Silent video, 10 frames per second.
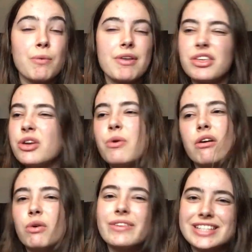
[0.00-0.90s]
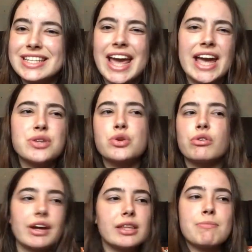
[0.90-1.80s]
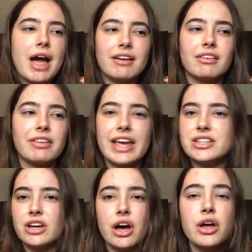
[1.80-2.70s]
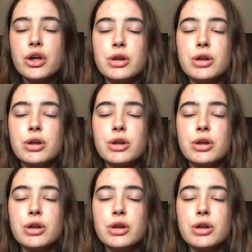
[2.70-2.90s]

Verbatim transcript: Whether you are on the stage or you're at the back of the theatre,